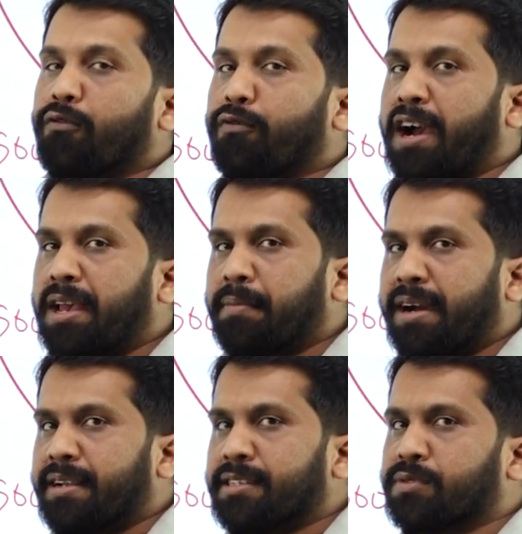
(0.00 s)
five
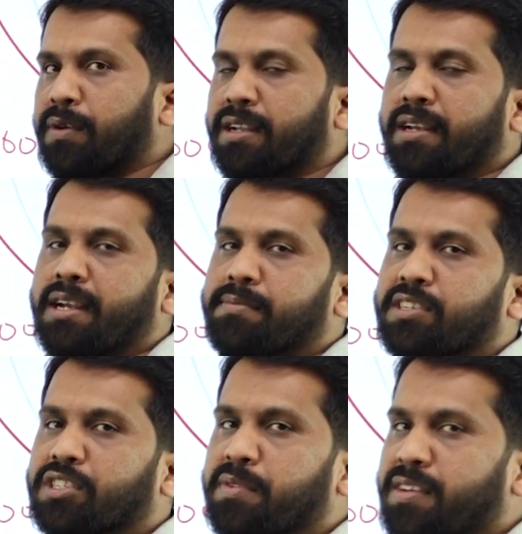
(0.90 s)
minus one, it
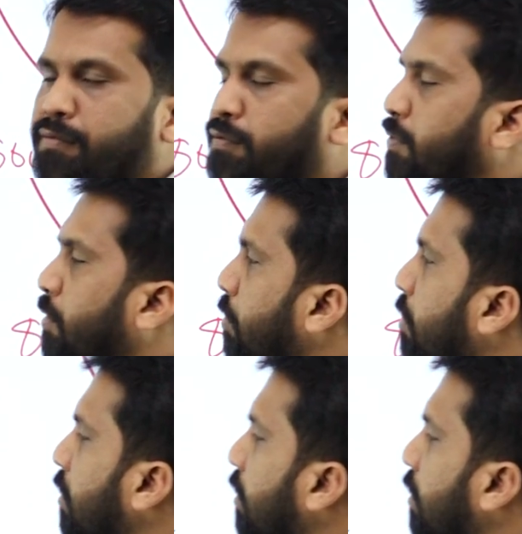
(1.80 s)
must be four.